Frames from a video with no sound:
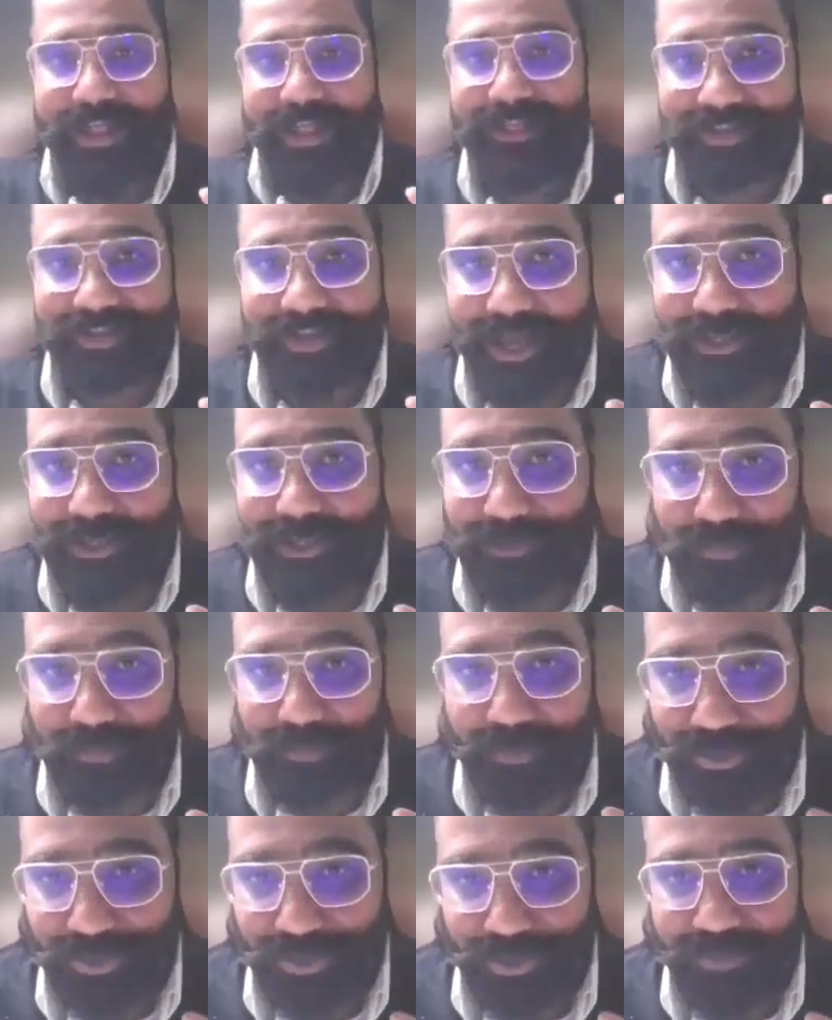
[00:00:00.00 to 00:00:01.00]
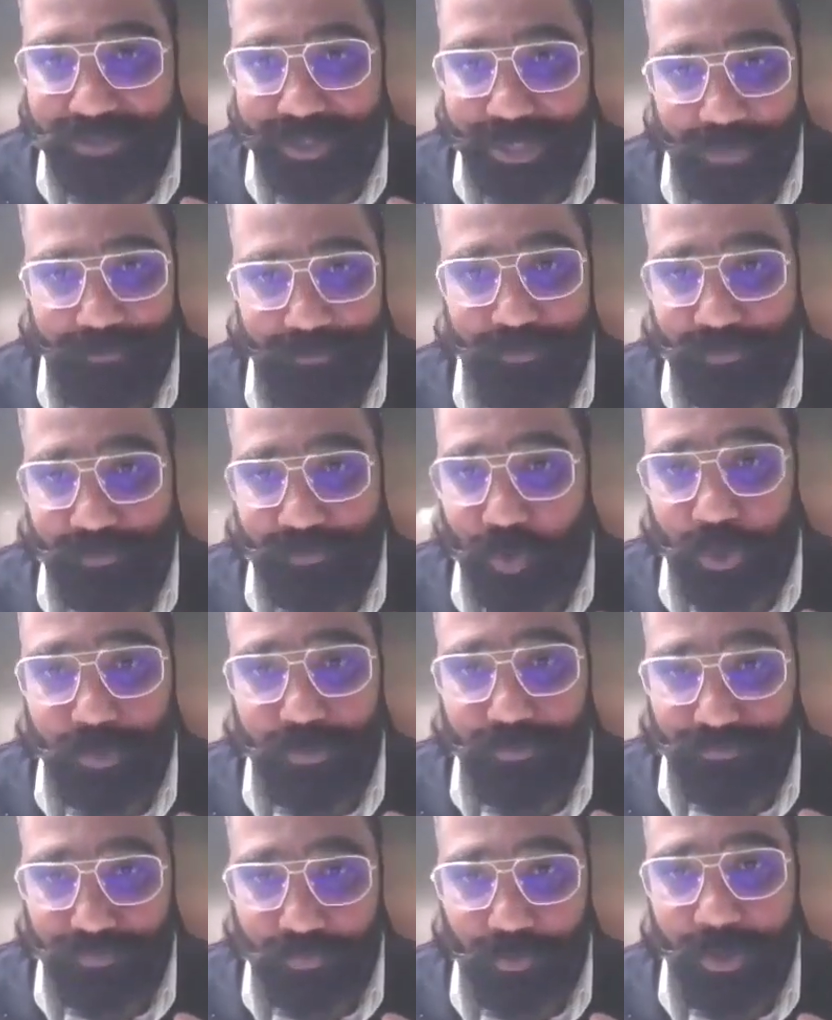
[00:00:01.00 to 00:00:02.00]
and the aspiration that we
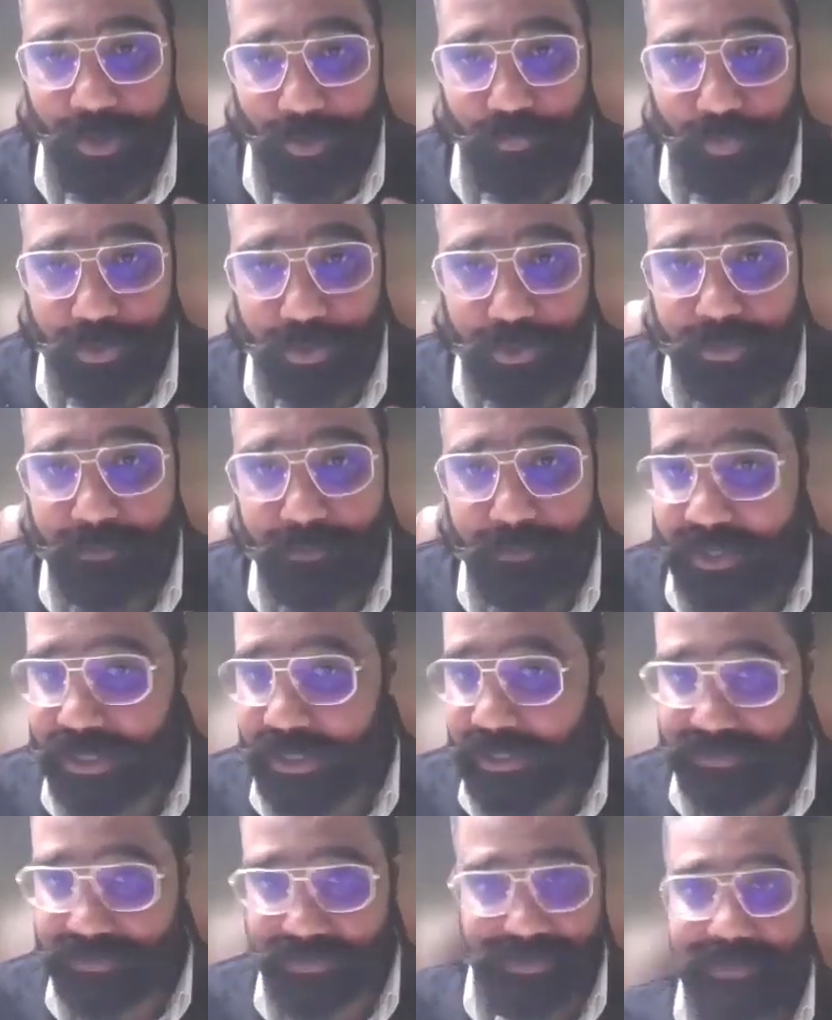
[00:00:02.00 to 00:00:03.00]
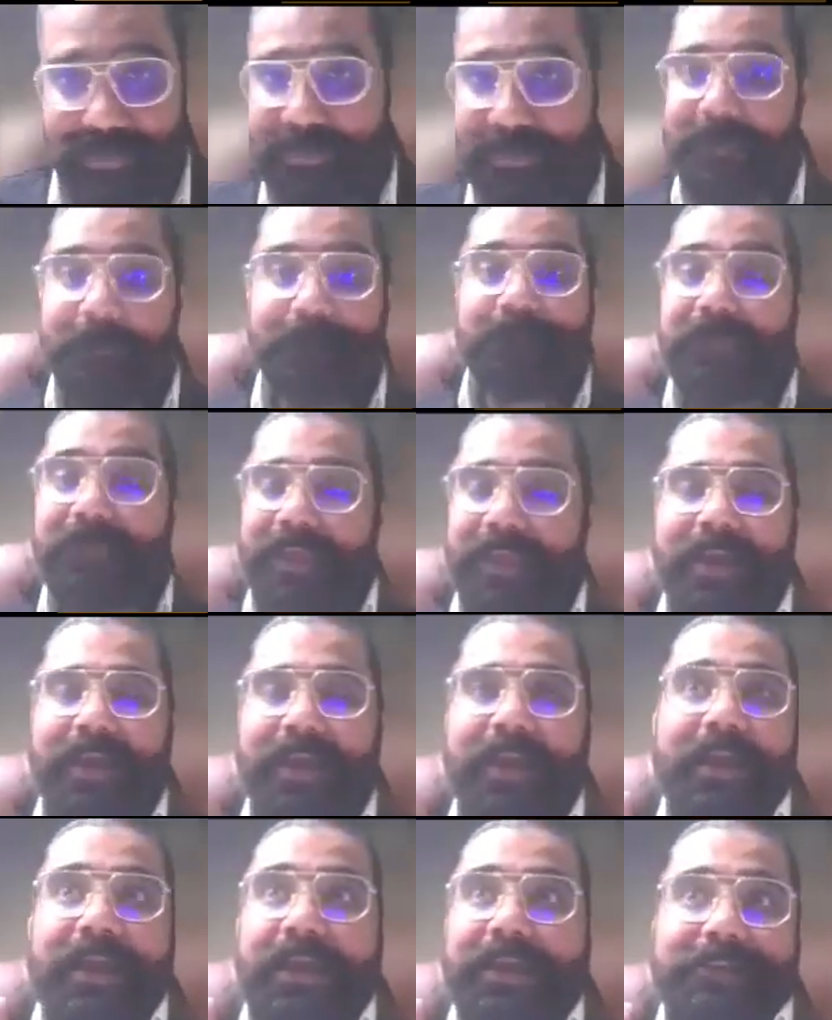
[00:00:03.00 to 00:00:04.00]
want for our world, because
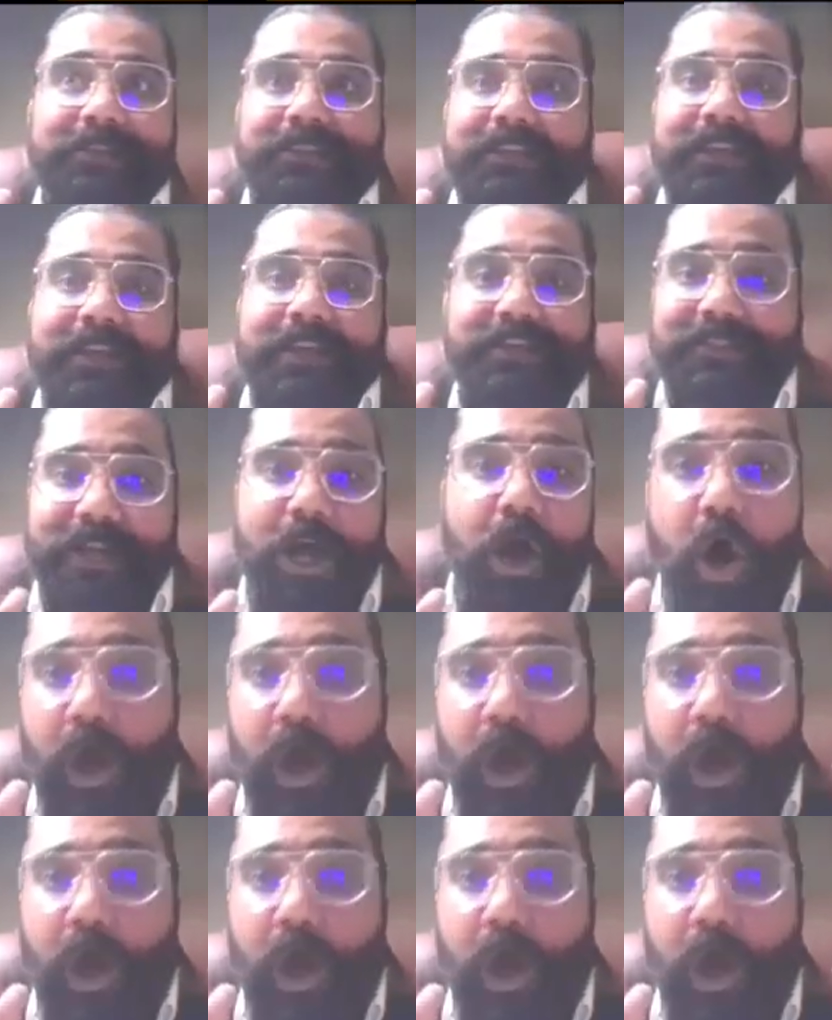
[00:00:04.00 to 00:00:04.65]
it's a